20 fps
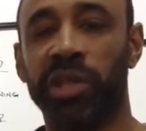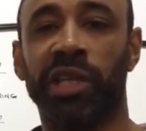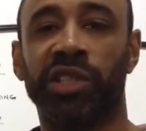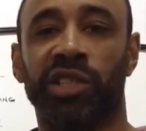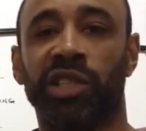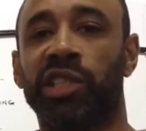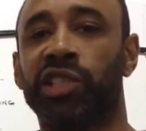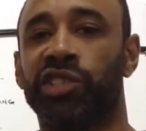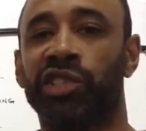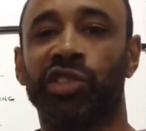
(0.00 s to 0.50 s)

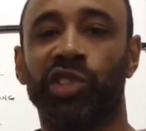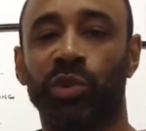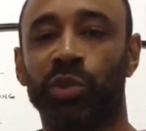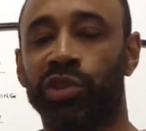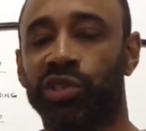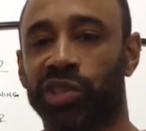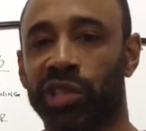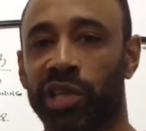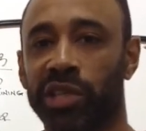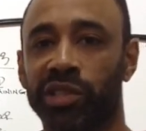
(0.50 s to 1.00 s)
that's easy to
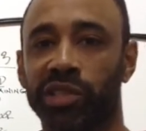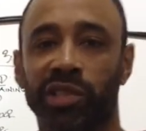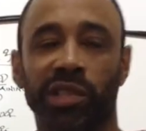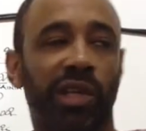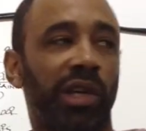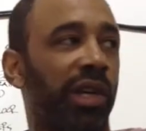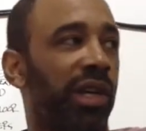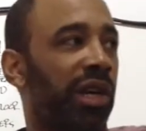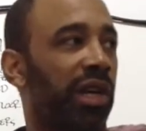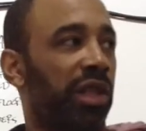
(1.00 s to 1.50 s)
adjust.
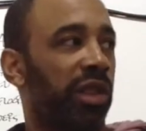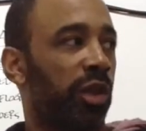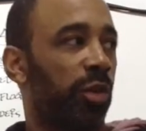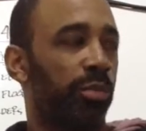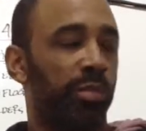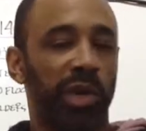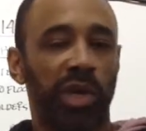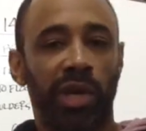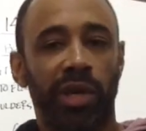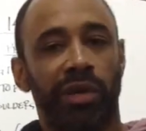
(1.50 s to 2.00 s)
The
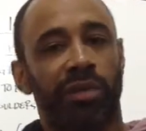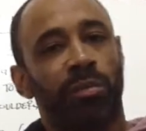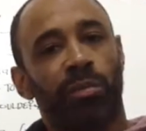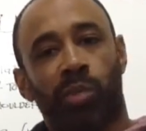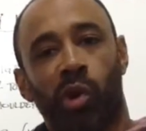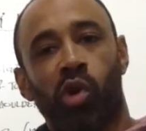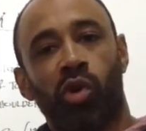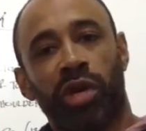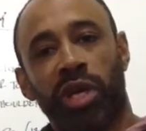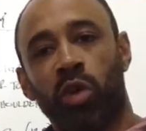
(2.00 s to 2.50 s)
big,
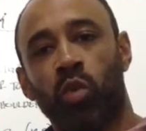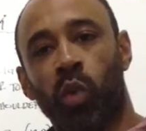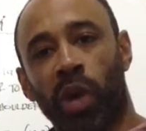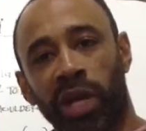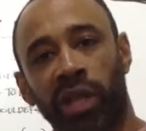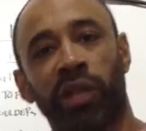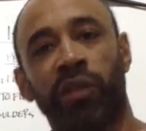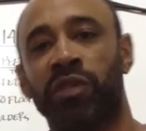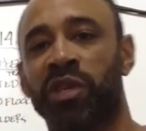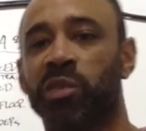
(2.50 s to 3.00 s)
bulky
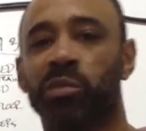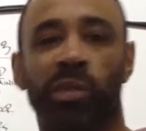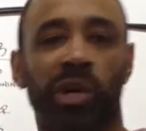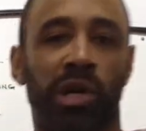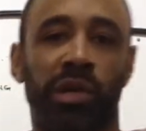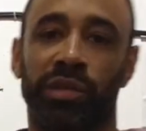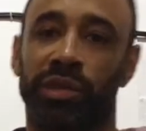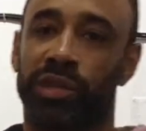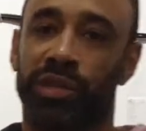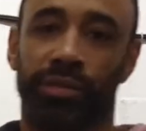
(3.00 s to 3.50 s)
weightlifting
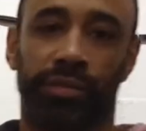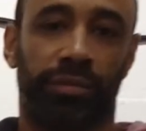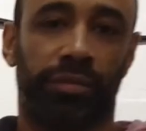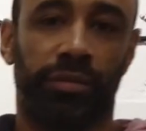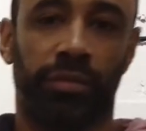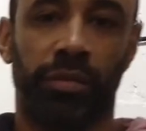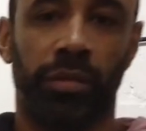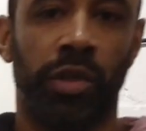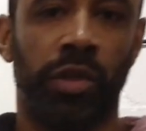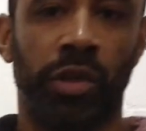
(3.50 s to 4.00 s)
belts,
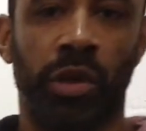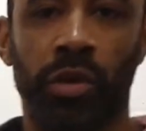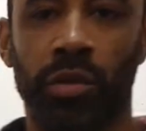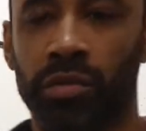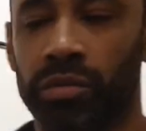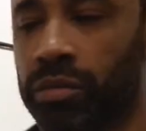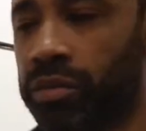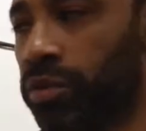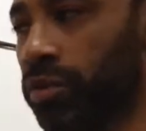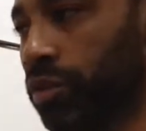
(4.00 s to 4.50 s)

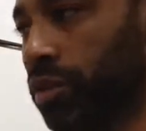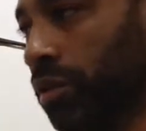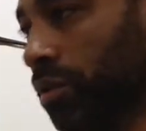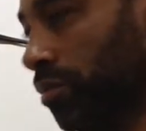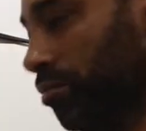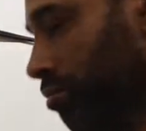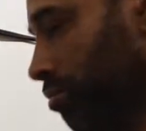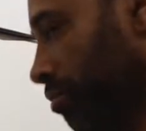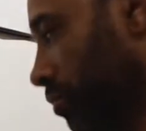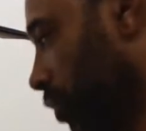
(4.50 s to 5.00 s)

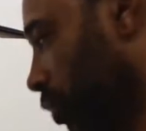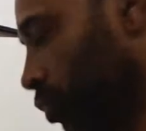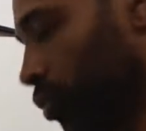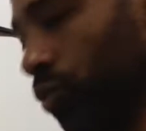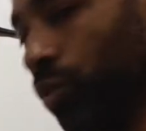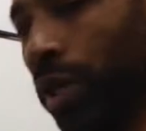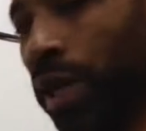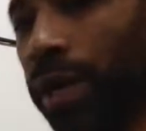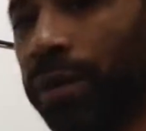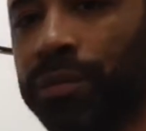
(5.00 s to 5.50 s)
don't
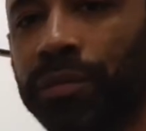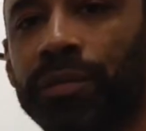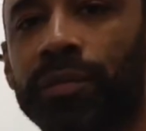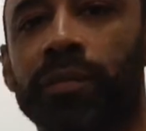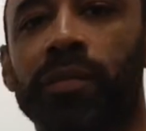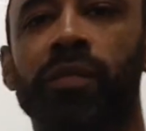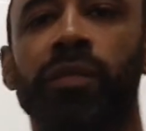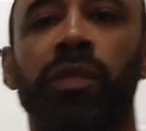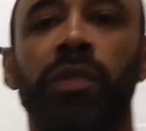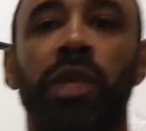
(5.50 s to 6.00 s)
do
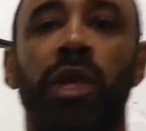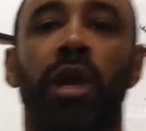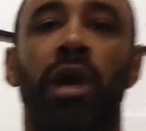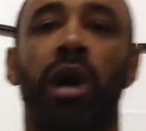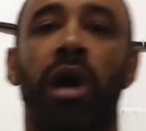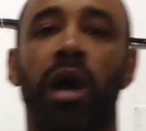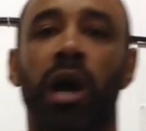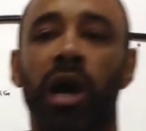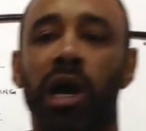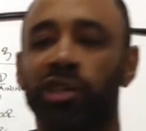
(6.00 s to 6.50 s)

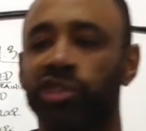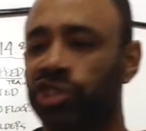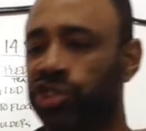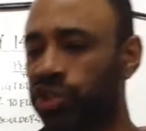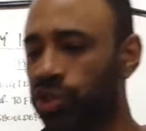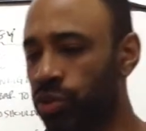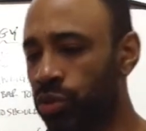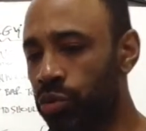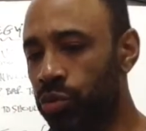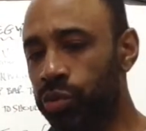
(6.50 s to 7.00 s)
that.
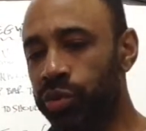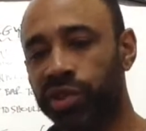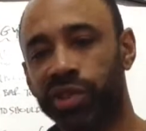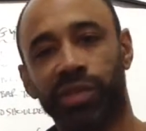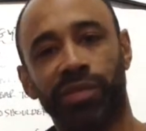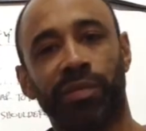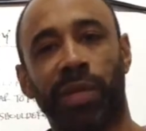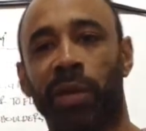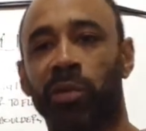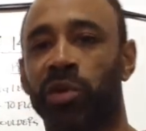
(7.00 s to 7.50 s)

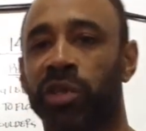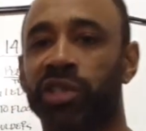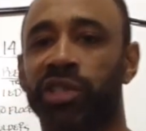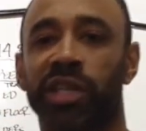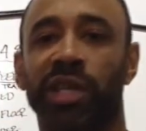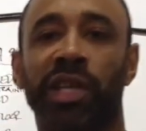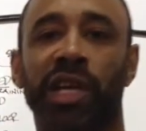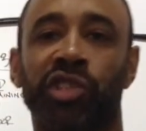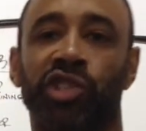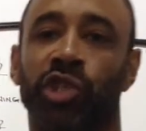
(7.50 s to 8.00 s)
Shoes, I'm going to
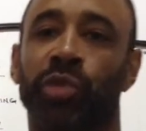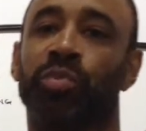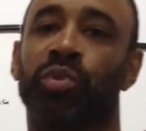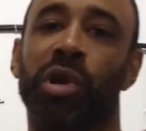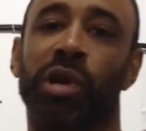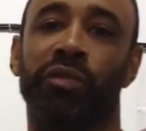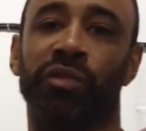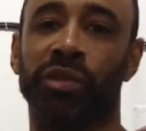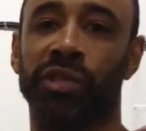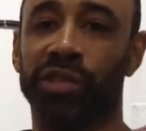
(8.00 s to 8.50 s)
say that's your
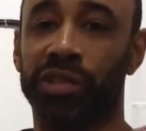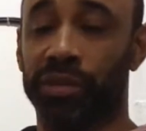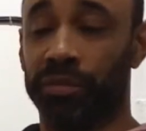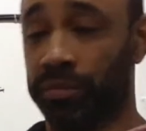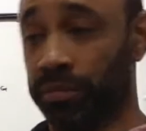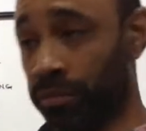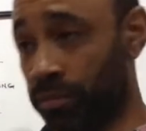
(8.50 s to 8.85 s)
preference.